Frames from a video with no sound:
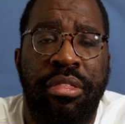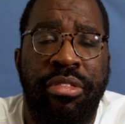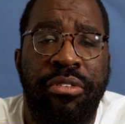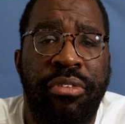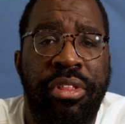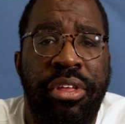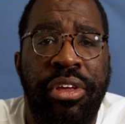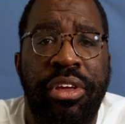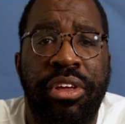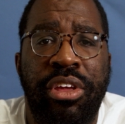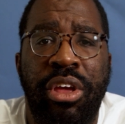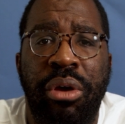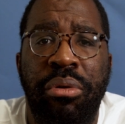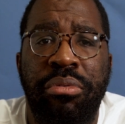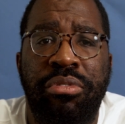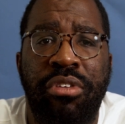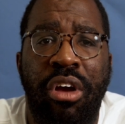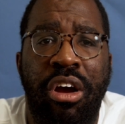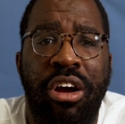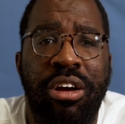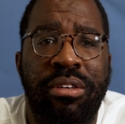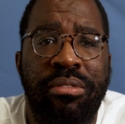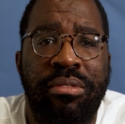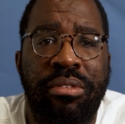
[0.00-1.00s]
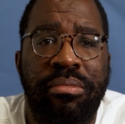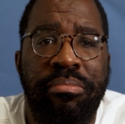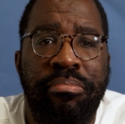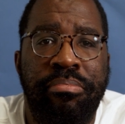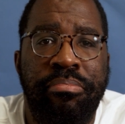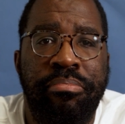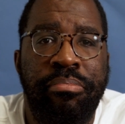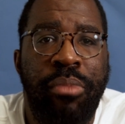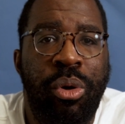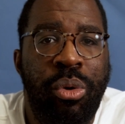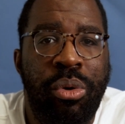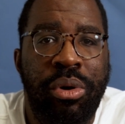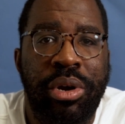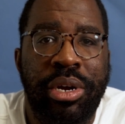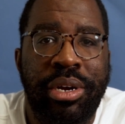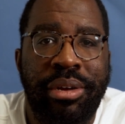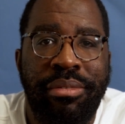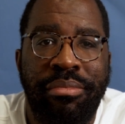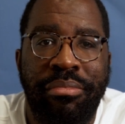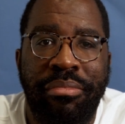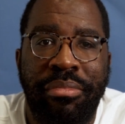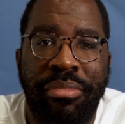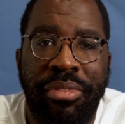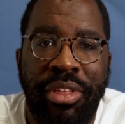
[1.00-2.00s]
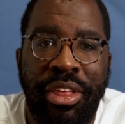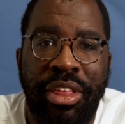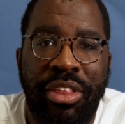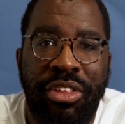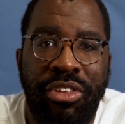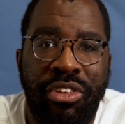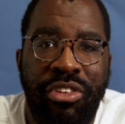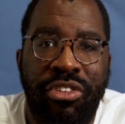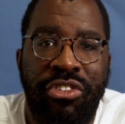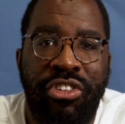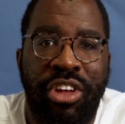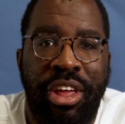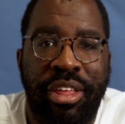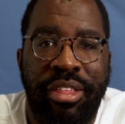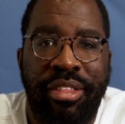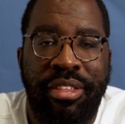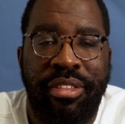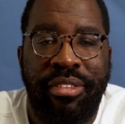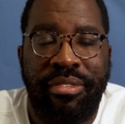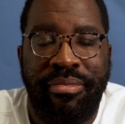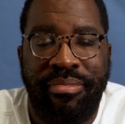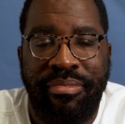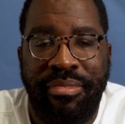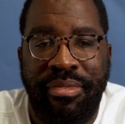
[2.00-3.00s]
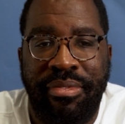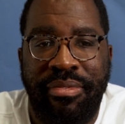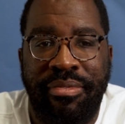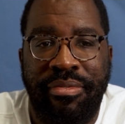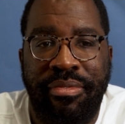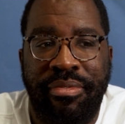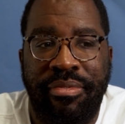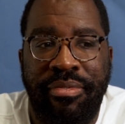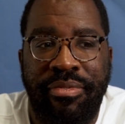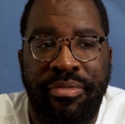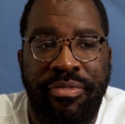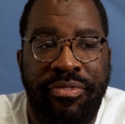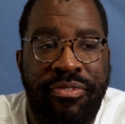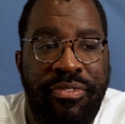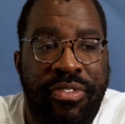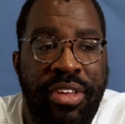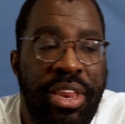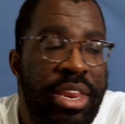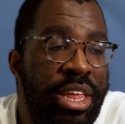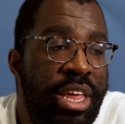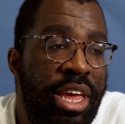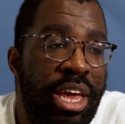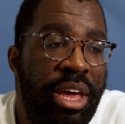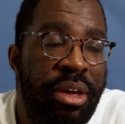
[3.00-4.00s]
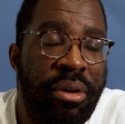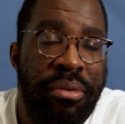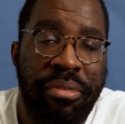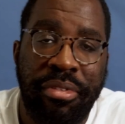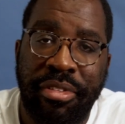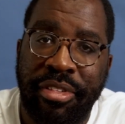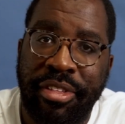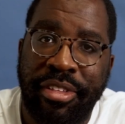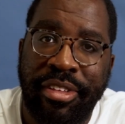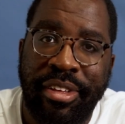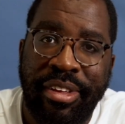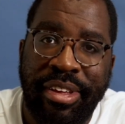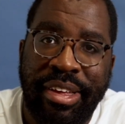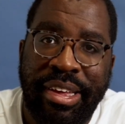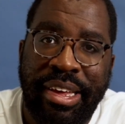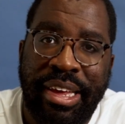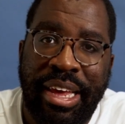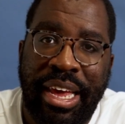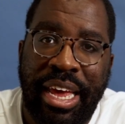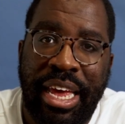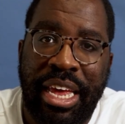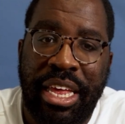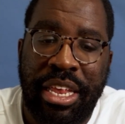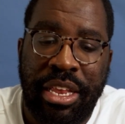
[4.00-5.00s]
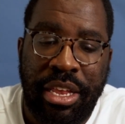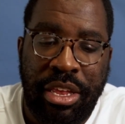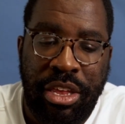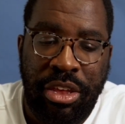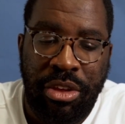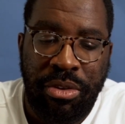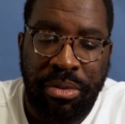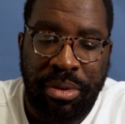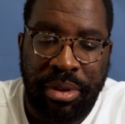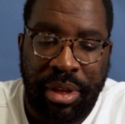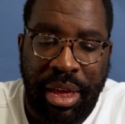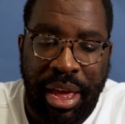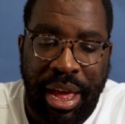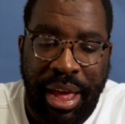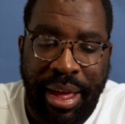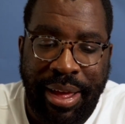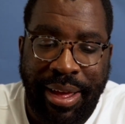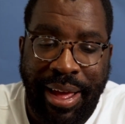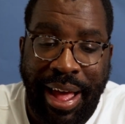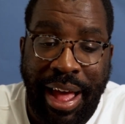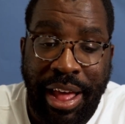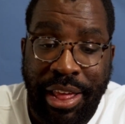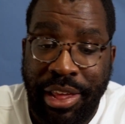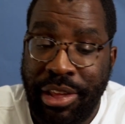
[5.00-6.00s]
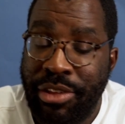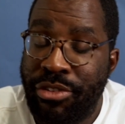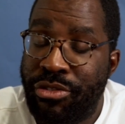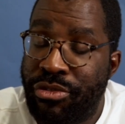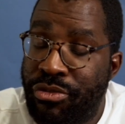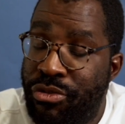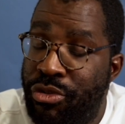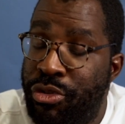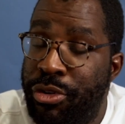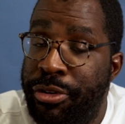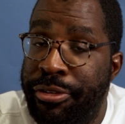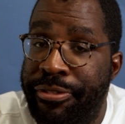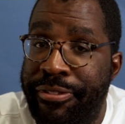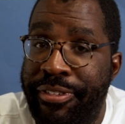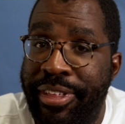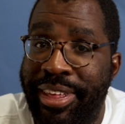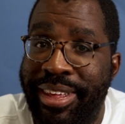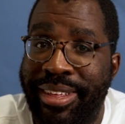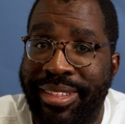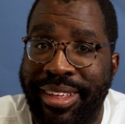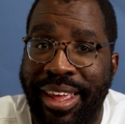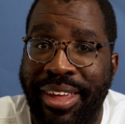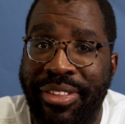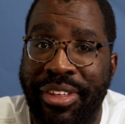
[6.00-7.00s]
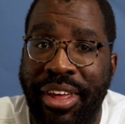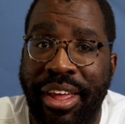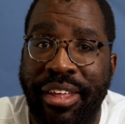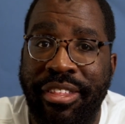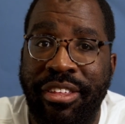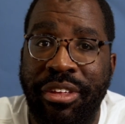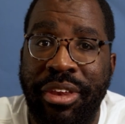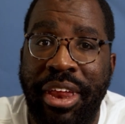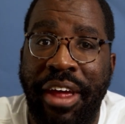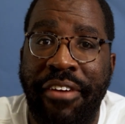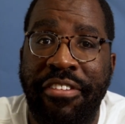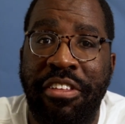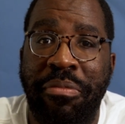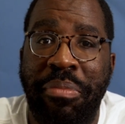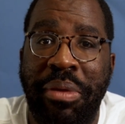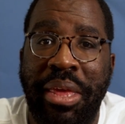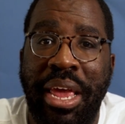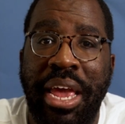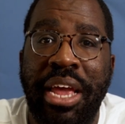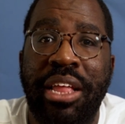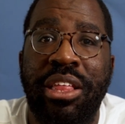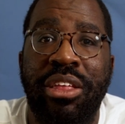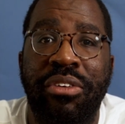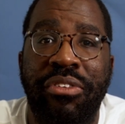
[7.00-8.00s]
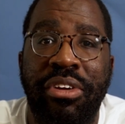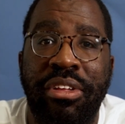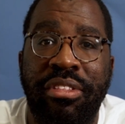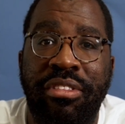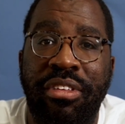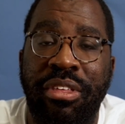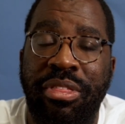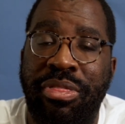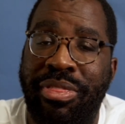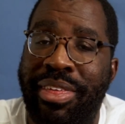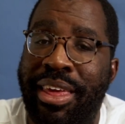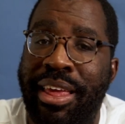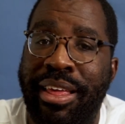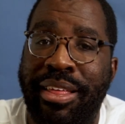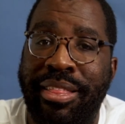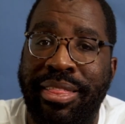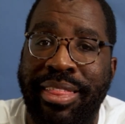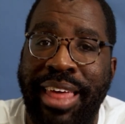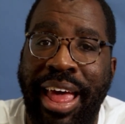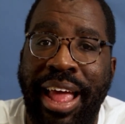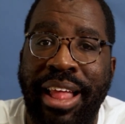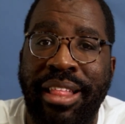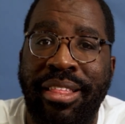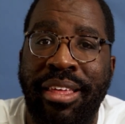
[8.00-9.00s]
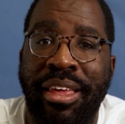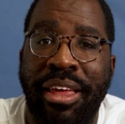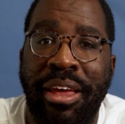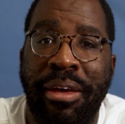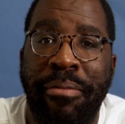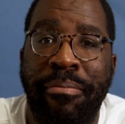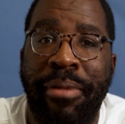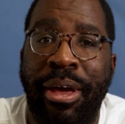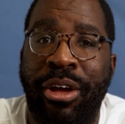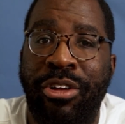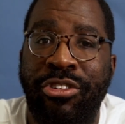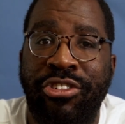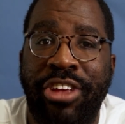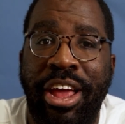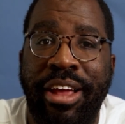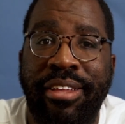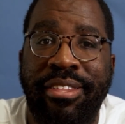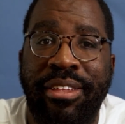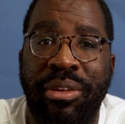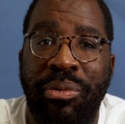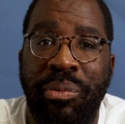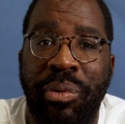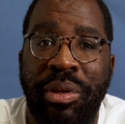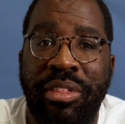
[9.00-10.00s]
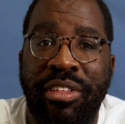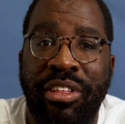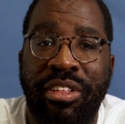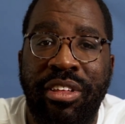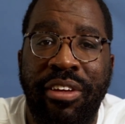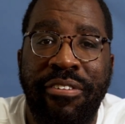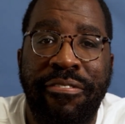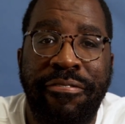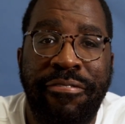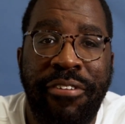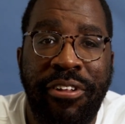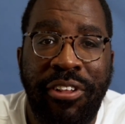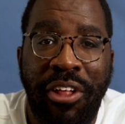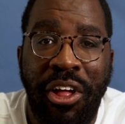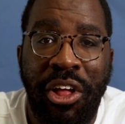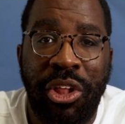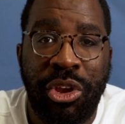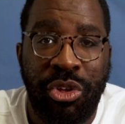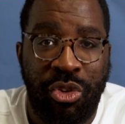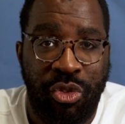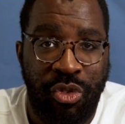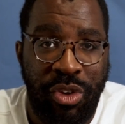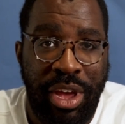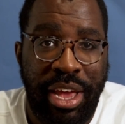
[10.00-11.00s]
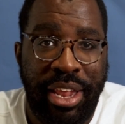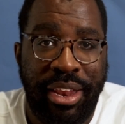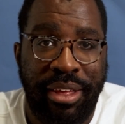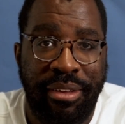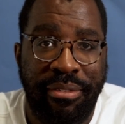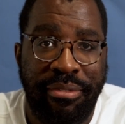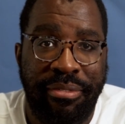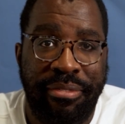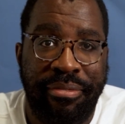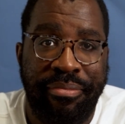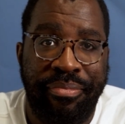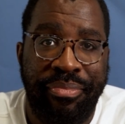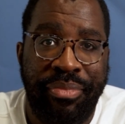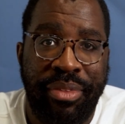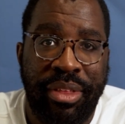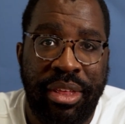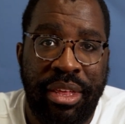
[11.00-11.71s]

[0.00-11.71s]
Thriller and Ghost are more than just videos, and I truthfully say this, you'd have to be ignorant to think that Michael Jackson wasn't a full-on creative.